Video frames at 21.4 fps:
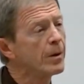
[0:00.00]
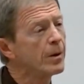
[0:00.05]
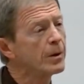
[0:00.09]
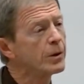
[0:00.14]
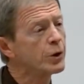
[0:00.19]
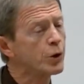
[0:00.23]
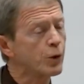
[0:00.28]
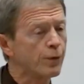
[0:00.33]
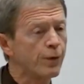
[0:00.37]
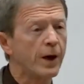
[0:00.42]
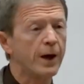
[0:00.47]

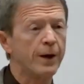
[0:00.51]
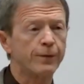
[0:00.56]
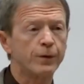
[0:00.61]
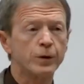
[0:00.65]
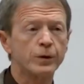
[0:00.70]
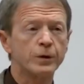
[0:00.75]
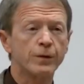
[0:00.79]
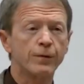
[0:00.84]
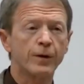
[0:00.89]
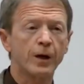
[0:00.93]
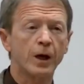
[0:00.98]

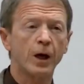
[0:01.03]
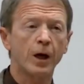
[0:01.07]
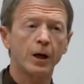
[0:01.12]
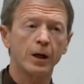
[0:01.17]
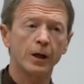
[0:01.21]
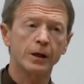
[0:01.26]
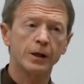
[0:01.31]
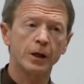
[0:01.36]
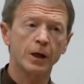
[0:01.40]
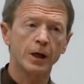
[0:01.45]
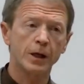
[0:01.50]
survivors of the
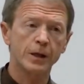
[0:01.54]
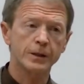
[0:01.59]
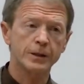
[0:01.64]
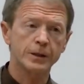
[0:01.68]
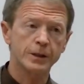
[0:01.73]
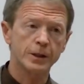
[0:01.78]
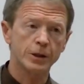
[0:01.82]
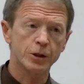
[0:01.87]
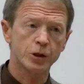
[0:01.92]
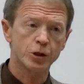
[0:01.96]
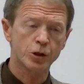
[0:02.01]

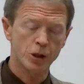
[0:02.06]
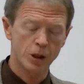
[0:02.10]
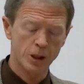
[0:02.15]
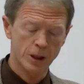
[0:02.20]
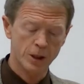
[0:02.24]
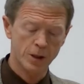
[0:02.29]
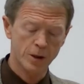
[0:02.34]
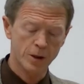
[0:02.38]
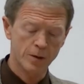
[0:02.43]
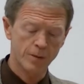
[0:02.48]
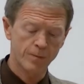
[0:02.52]
Holocaust
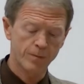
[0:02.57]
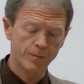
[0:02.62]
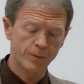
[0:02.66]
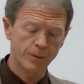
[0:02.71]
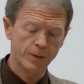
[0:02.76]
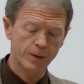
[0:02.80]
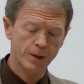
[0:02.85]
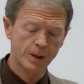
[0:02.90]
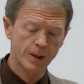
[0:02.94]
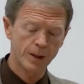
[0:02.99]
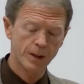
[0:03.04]
uh,
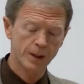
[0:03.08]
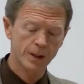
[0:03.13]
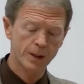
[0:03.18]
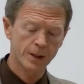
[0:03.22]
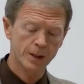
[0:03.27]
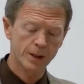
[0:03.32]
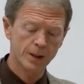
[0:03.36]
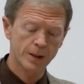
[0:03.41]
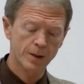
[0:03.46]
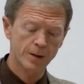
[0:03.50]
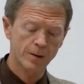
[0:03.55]

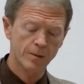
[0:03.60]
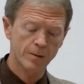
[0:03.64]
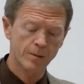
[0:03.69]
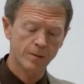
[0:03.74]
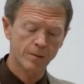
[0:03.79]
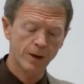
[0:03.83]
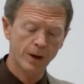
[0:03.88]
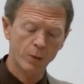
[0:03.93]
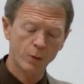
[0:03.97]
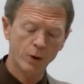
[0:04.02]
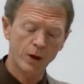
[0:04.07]
in
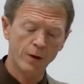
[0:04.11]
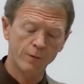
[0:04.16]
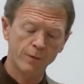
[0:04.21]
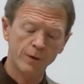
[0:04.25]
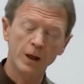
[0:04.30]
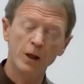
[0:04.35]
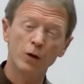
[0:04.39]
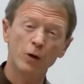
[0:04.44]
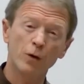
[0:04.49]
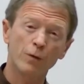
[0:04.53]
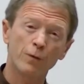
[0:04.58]
by way of
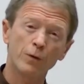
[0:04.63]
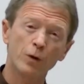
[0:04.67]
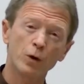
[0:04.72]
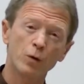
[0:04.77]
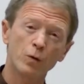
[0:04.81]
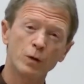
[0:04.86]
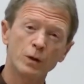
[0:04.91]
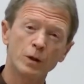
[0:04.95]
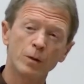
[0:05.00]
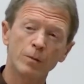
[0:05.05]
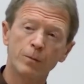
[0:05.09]

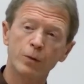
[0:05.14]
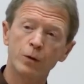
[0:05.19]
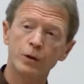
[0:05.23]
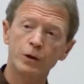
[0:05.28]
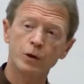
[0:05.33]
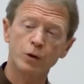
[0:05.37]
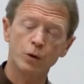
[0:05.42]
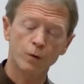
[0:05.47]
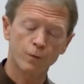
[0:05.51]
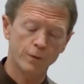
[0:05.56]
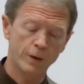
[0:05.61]
interviews and
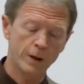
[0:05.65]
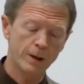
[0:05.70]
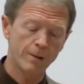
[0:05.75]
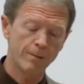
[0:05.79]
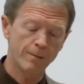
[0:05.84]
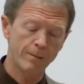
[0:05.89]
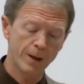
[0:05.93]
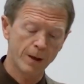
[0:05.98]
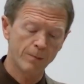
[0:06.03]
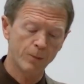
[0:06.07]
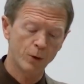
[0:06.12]

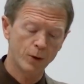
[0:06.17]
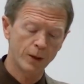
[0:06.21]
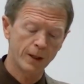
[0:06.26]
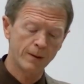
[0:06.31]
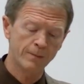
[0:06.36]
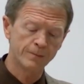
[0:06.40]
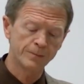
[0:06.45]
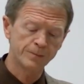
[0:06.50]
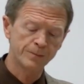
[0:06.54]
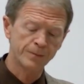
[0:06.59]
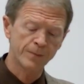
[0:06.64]
preserving memory.
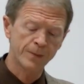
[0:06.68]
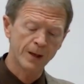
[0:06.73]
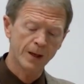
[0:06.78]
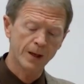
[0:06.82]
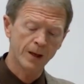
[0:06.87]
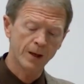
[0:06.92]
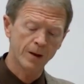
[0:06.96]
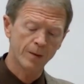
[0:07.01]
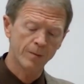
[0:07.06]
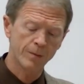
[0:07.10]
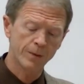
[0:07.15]

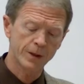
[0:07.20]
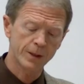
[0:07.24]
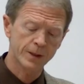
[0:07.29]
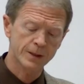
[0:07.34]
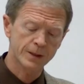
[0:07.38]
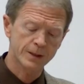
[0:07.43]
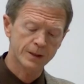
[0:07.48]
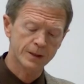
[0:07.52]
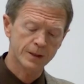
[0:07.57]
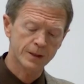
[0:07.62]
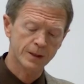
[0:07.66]
Um,
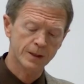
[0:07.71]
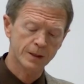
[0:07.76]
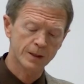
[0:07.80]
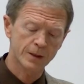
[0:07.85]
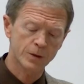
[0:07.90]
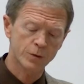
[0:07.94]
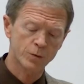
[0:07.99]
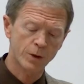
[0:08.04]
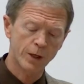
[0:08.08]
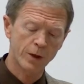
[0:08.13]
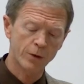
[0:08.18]
this
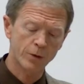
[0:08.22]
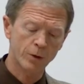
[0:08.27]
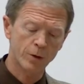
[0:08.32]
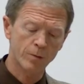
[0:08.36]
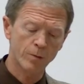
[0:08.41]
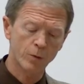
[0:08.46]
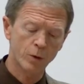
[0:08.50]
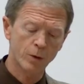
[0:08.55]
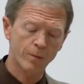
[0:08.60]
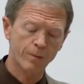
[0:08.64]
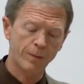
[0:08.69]
is rather a
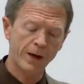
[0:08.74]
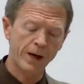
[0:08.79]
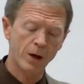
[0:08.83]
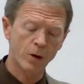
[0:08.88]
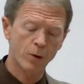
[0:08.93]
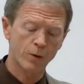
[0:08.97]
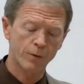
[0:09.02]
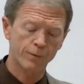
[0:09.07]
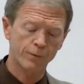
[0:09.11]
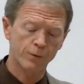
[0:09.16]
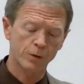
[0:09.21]
more
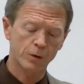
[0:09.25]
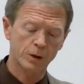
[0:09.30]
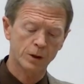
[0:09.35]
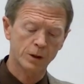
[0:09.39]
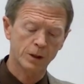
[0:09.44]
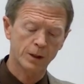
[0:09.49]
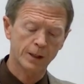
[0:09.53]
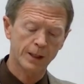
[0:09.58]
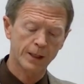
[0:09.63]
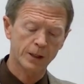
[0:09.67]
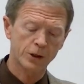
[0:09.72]
powerful
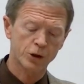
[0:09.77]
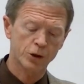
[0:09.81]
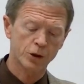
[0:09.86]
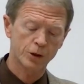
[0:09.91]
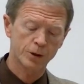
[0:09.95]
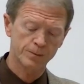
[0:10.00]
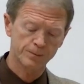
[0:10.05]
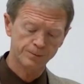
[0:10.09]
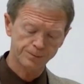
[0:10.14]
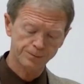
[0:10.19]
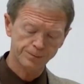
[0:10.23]

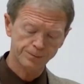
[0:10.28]
collection